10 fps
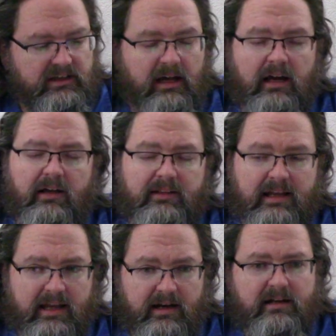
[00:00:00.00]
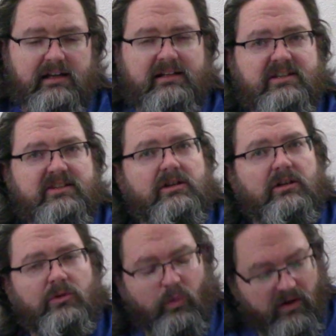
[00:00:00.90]
Uh, they cannot exist
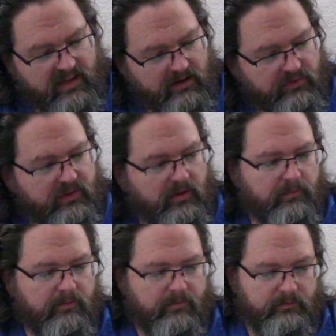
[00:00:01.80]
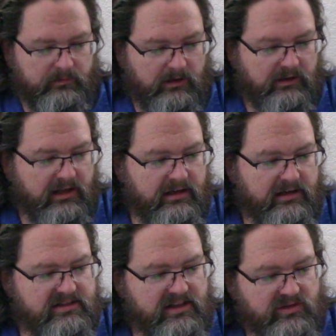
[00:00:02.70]
without them. Right?
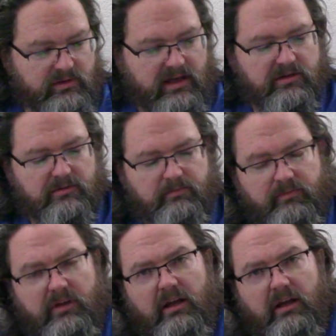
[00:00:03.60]
Cannot exist without them.